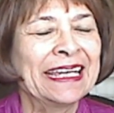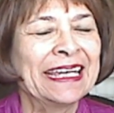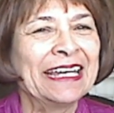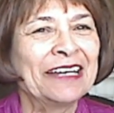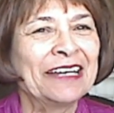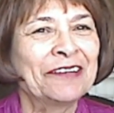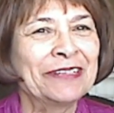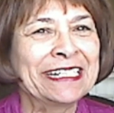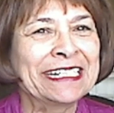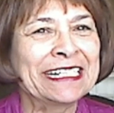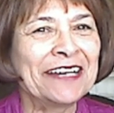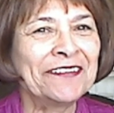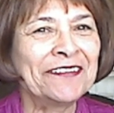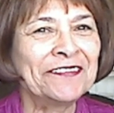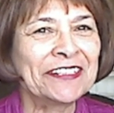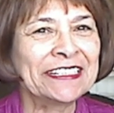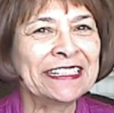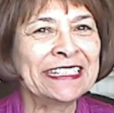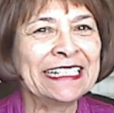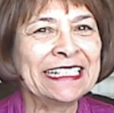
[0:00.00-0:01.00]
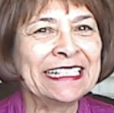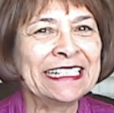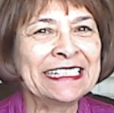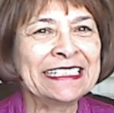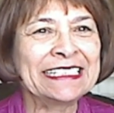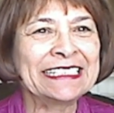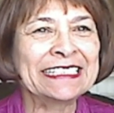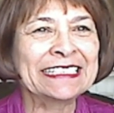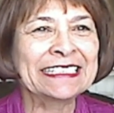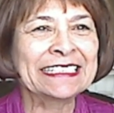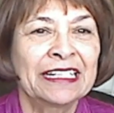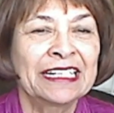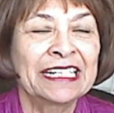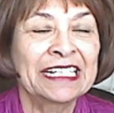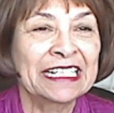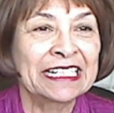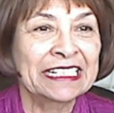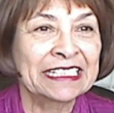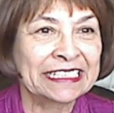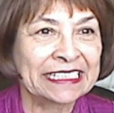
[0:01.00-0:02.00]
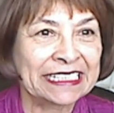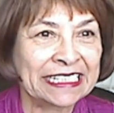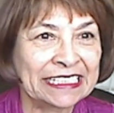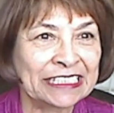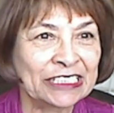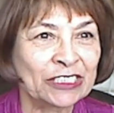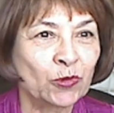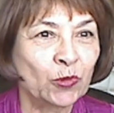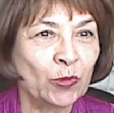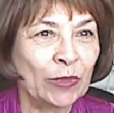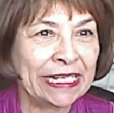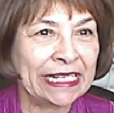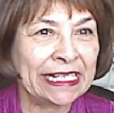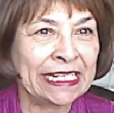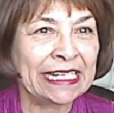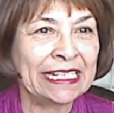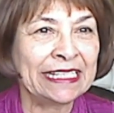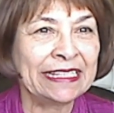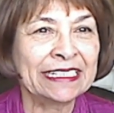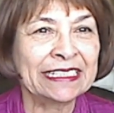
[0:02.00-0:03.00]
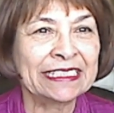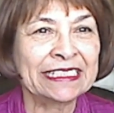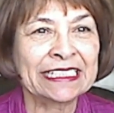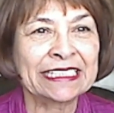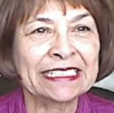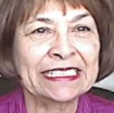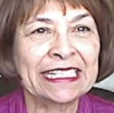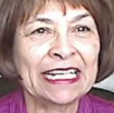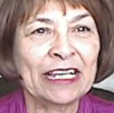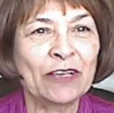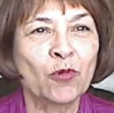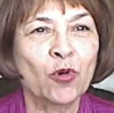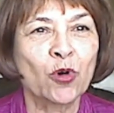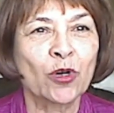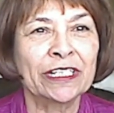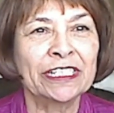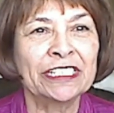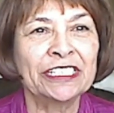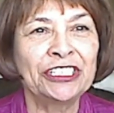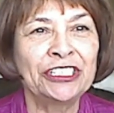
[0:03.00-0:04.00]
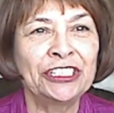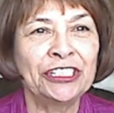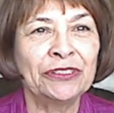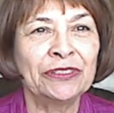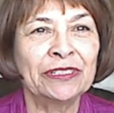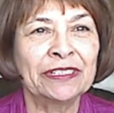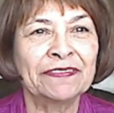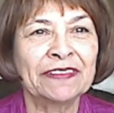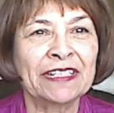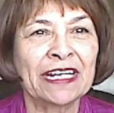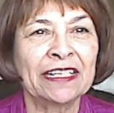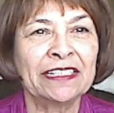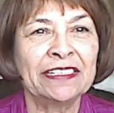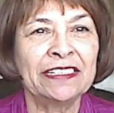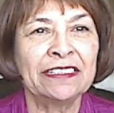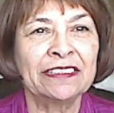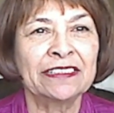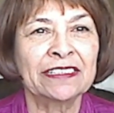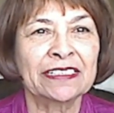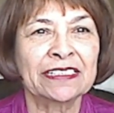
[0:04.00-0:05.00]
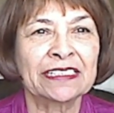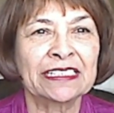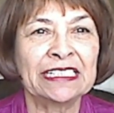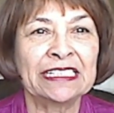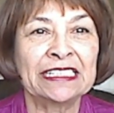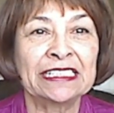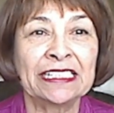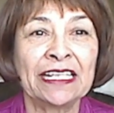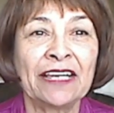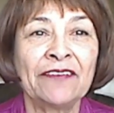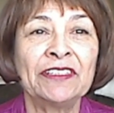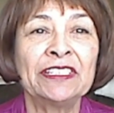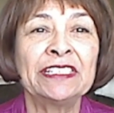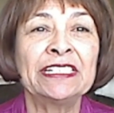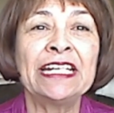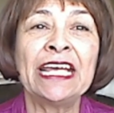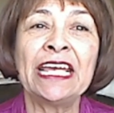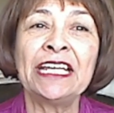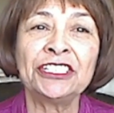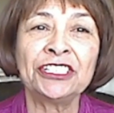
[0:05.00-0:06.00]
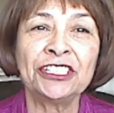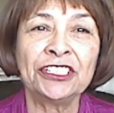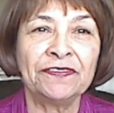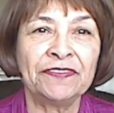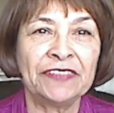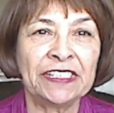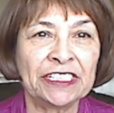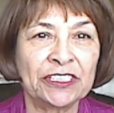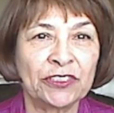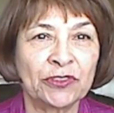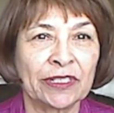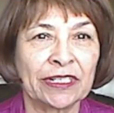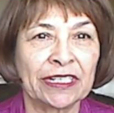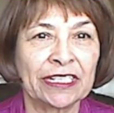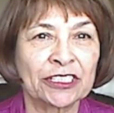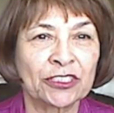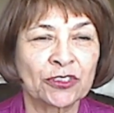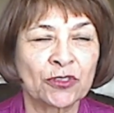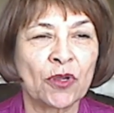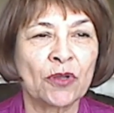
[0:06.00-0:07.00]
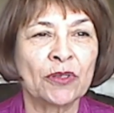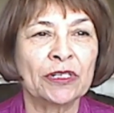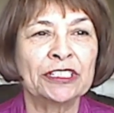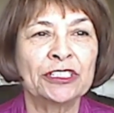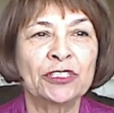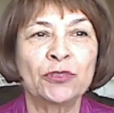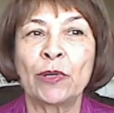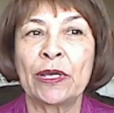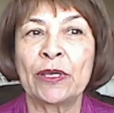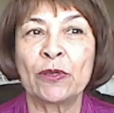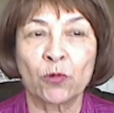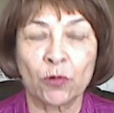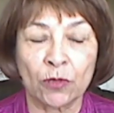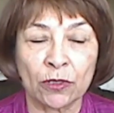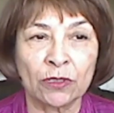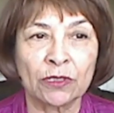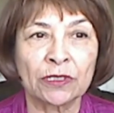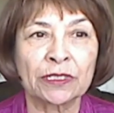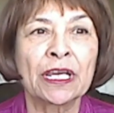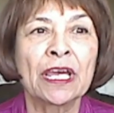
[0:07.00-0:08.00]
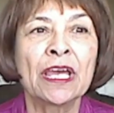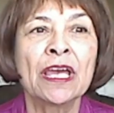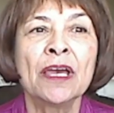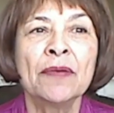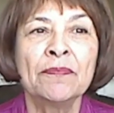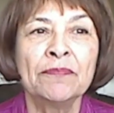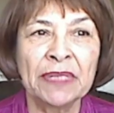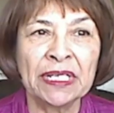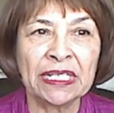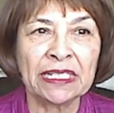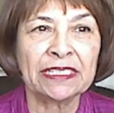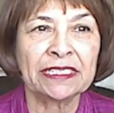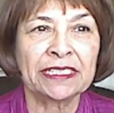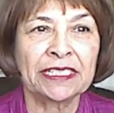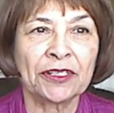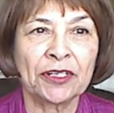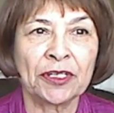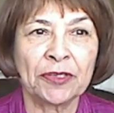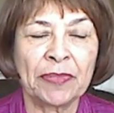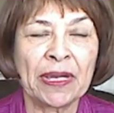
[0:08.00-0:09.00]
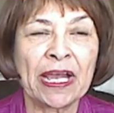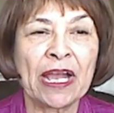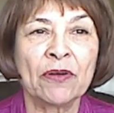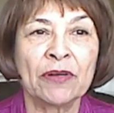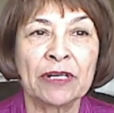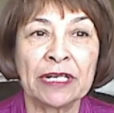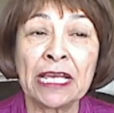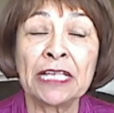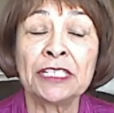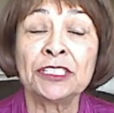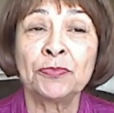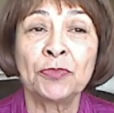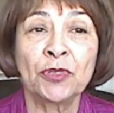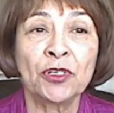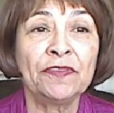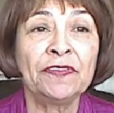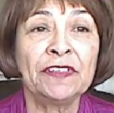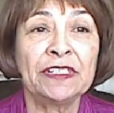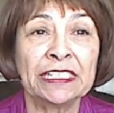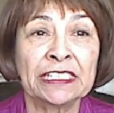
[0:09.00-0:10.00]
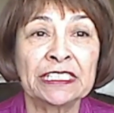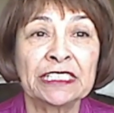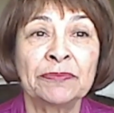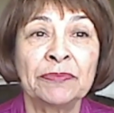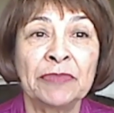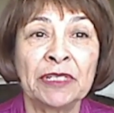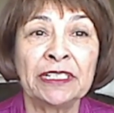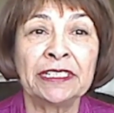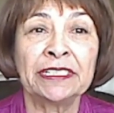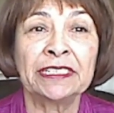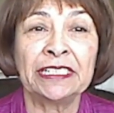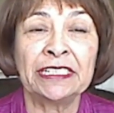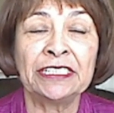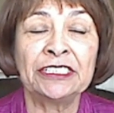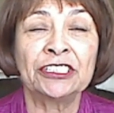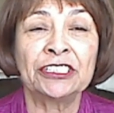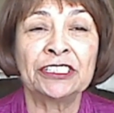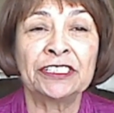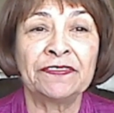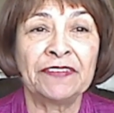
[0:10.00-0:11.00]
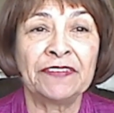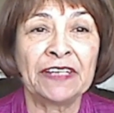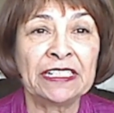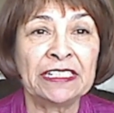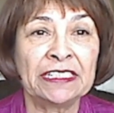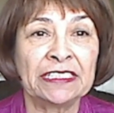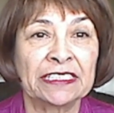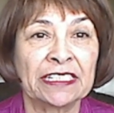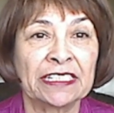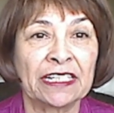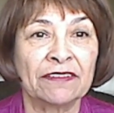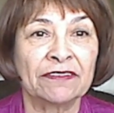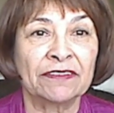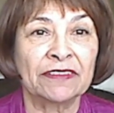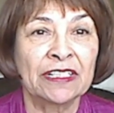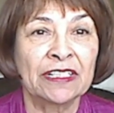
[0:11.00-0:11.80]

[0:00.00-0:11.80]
and we covered this, since winning the Six-Day War in June of 1967, the nation of Israel has grown into a world military power and has proven its ability to defend itself.